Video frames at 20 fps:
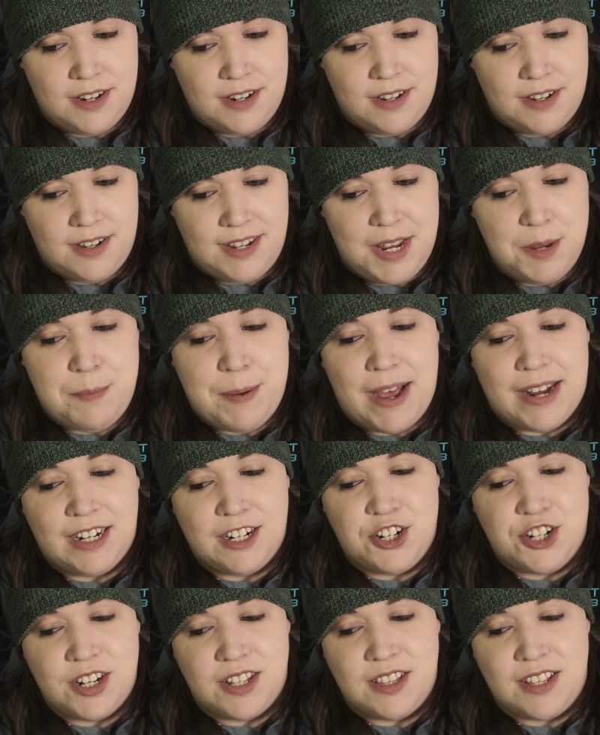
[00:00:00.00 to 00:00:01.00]
He
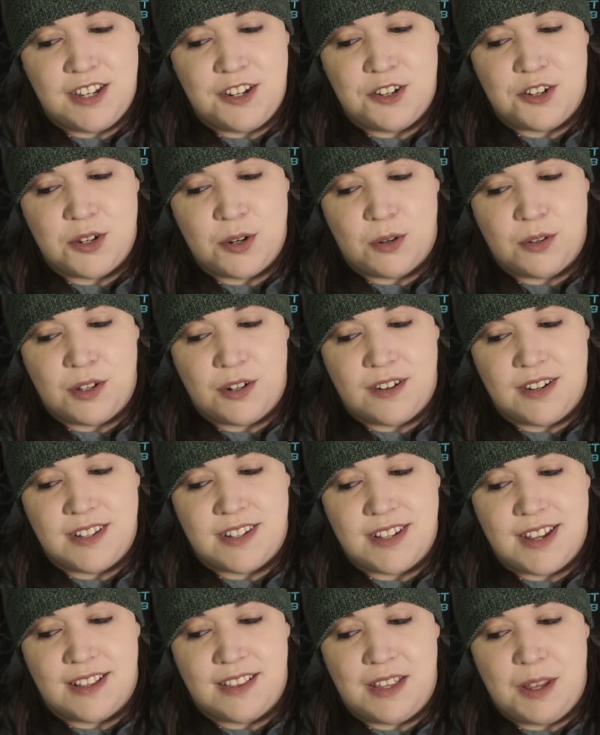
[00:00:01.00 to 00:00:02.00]
patted Jin Ling's shoulder and
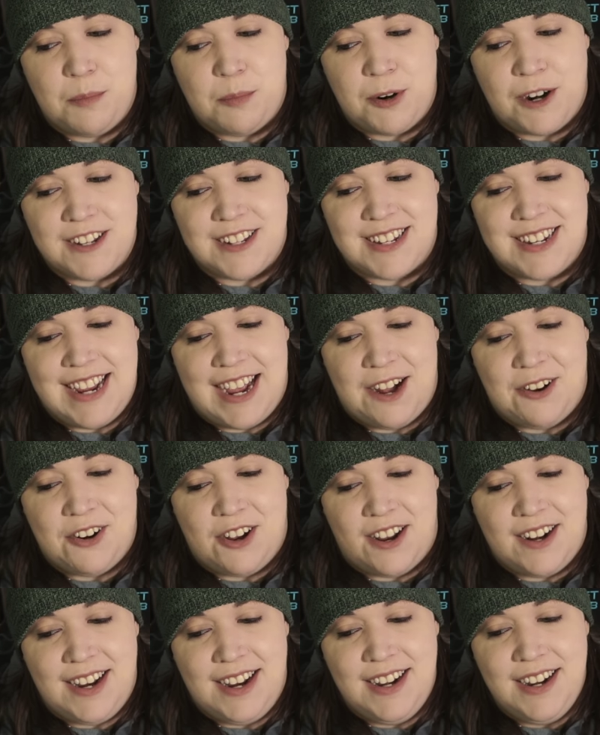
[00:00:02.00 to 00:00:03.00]
suddenly pressed down
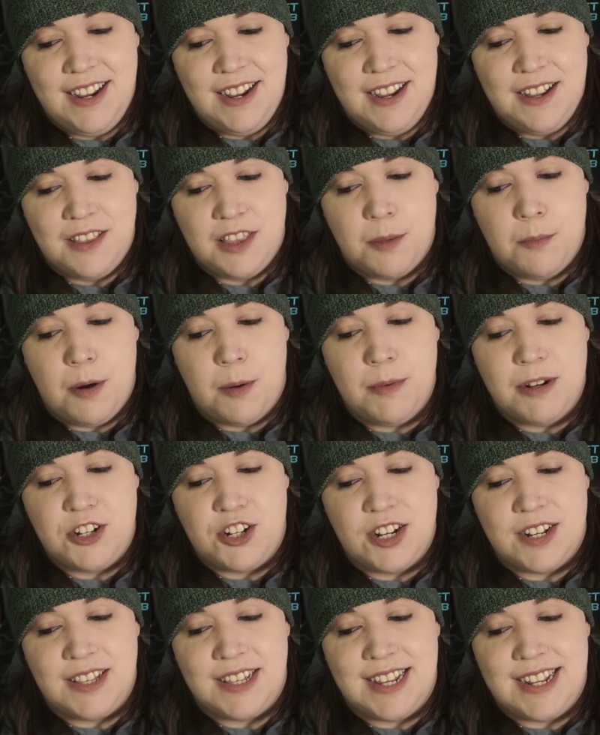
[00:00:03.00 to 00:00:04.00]
on it. The moment
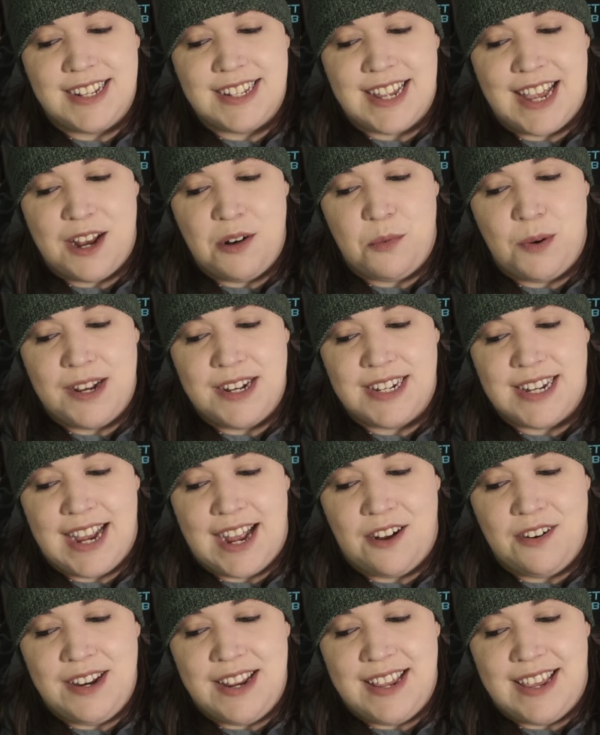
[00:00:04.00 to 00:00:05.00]
Jin Ling's head went
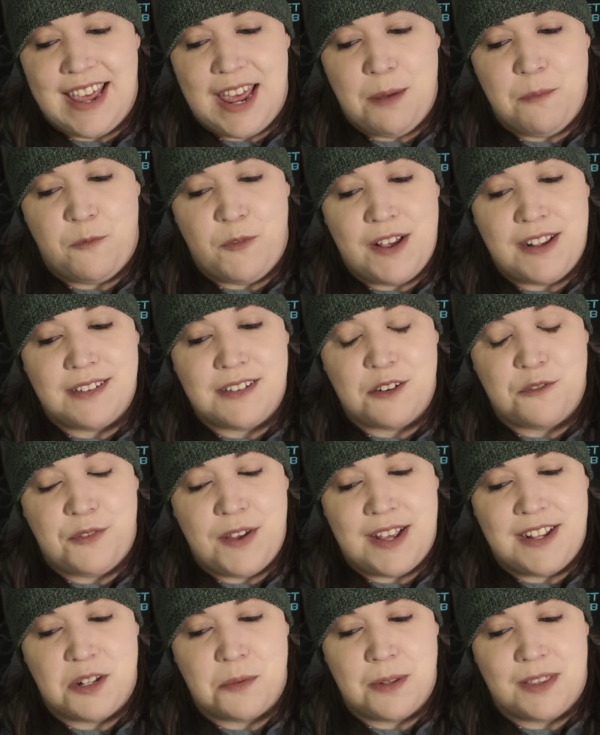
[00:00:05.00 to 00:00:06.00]
down, he came face to
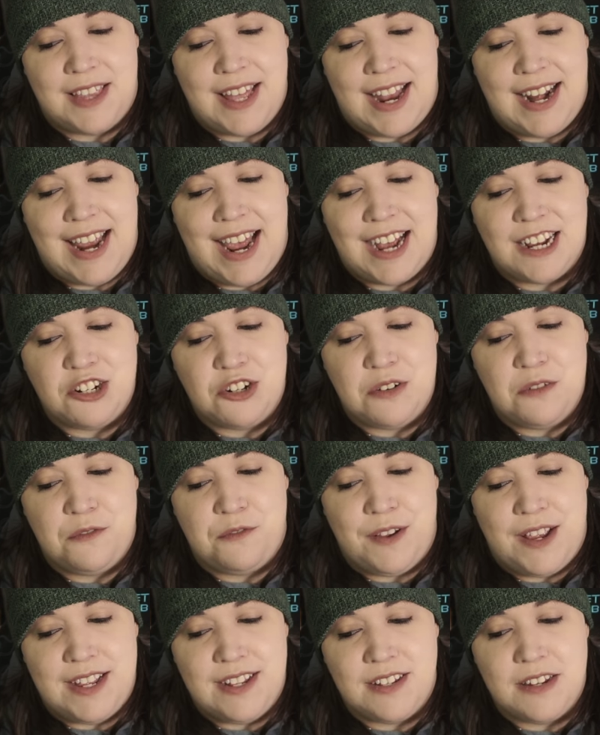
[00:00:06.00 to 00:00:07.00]
face with that
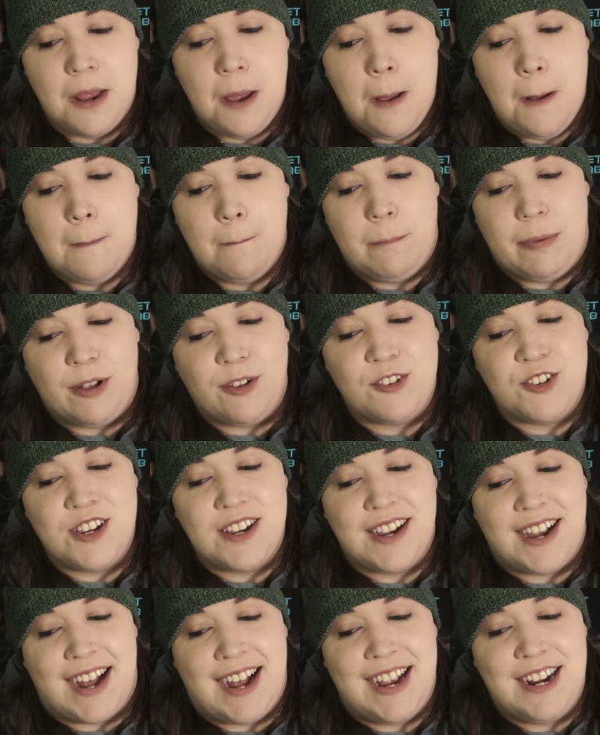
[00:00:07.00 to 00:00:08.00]
ashen-faced,
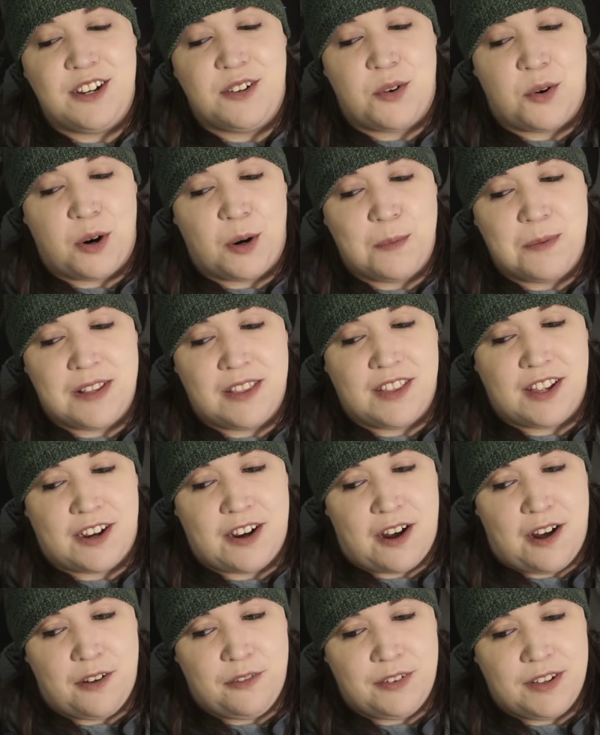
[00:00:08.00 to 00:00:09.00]
bulging-eyed corpse in the
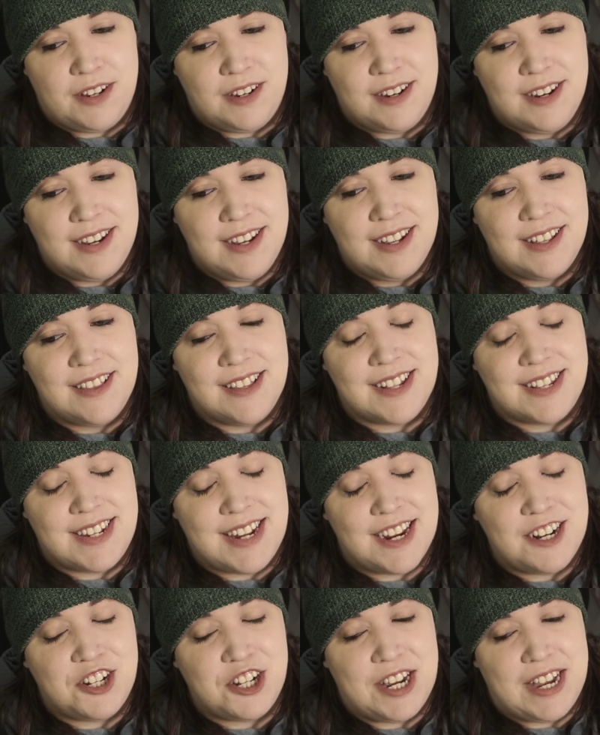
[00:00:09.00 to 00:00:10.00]
coffin. The
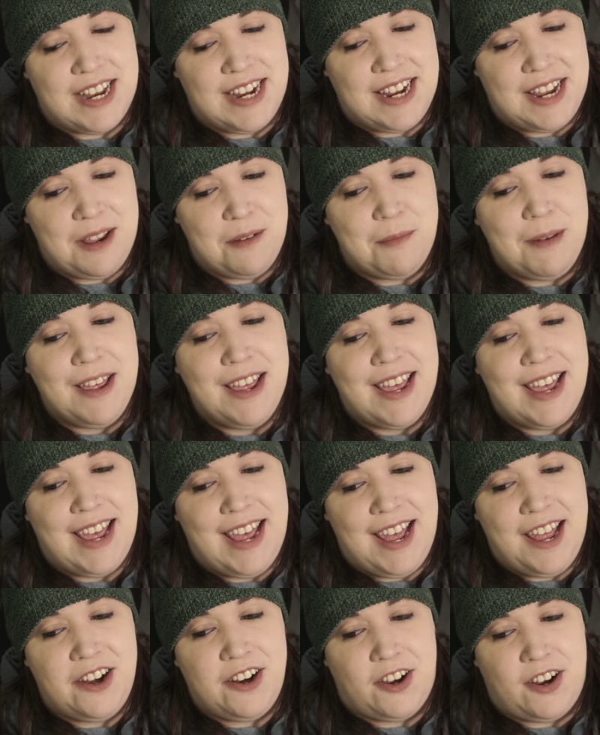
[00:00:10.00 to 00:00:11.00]
stench hit him
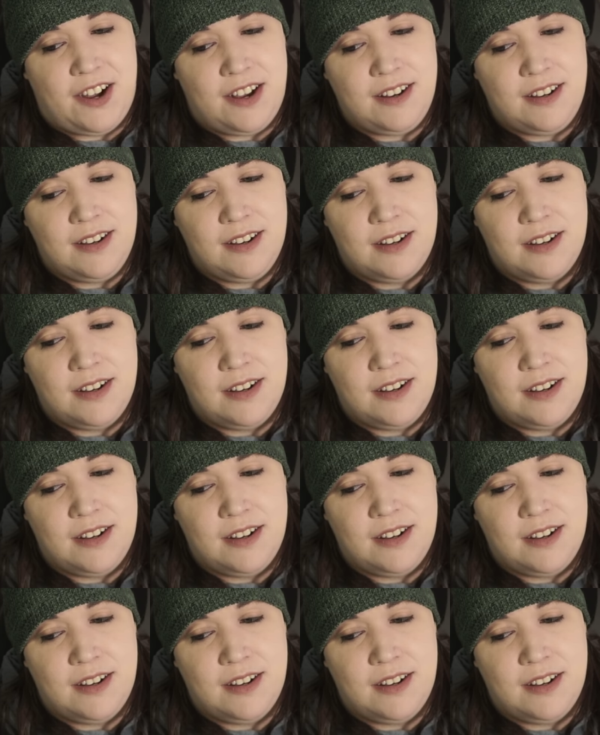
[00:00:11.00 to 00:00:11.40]
head-on.